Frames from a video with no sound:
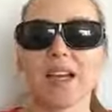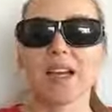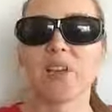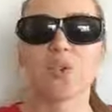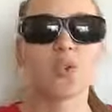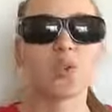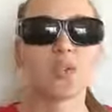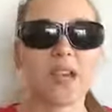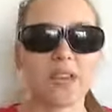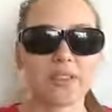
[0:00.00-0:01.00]
like, you
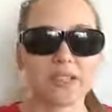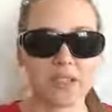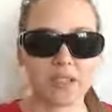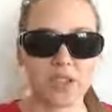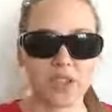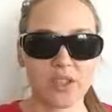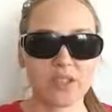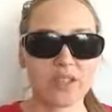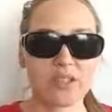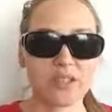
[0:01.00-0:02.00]
don't have this surgery
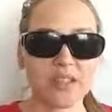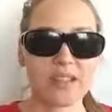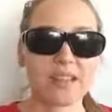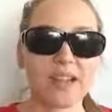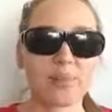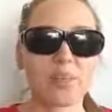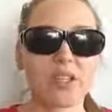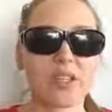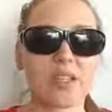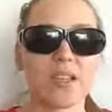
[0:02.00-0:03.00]
done 10
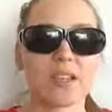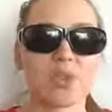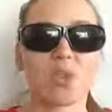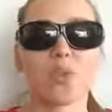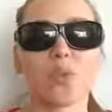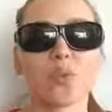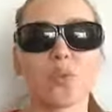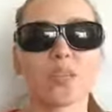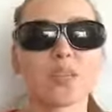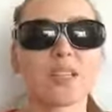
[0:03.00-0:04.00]
times a year. So
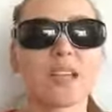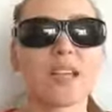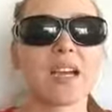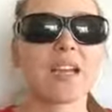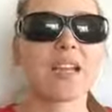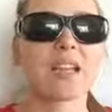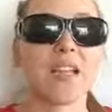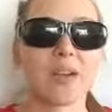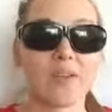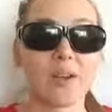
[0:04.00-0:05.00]
it's not like I can
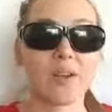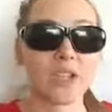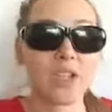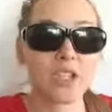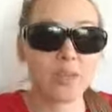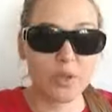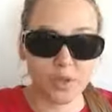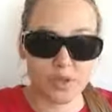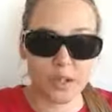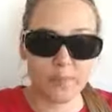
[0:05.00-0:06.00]
have a questions
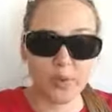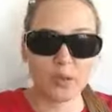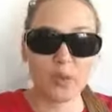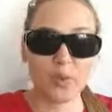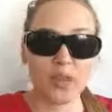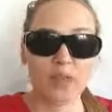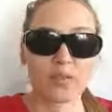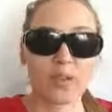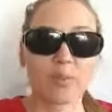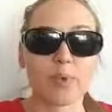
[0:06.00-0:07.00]
because I'm not aware
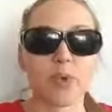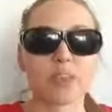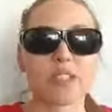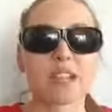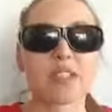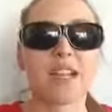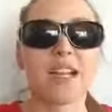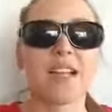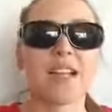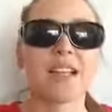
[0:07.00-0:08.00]
of the process.
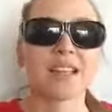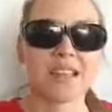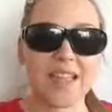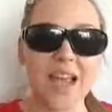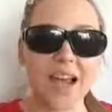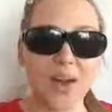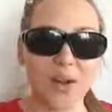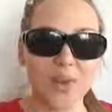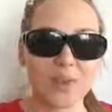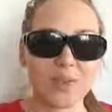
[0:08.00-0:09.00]

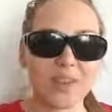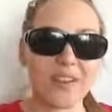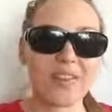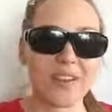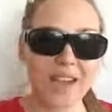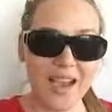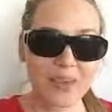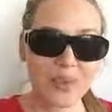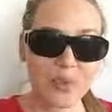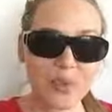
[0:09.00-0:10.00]
Now, if I
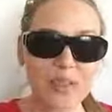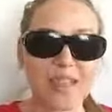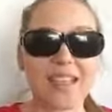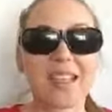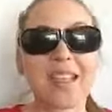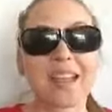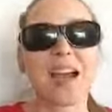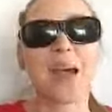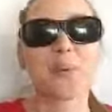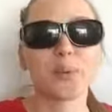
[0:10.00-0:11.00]
have to do it again,
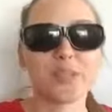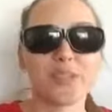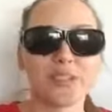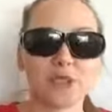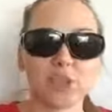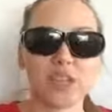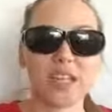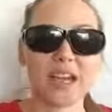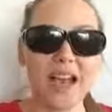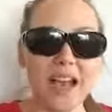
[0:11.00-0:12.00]
I would
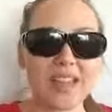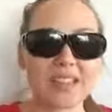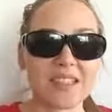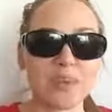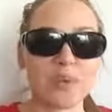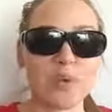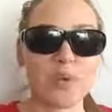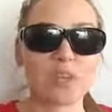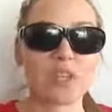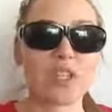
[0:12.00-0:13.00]
eventually had some
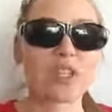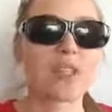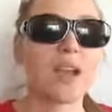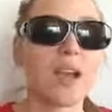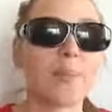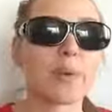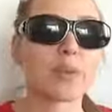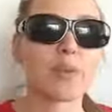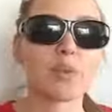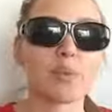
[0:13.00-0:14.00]
questions,
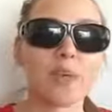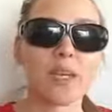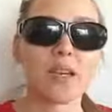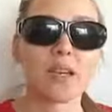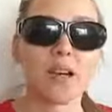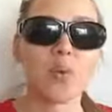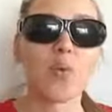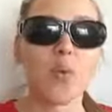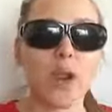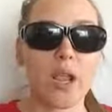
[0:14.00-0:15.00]
but not being
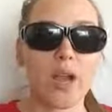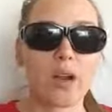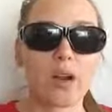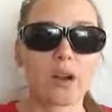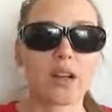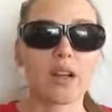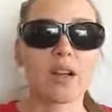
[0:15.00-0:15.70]
aware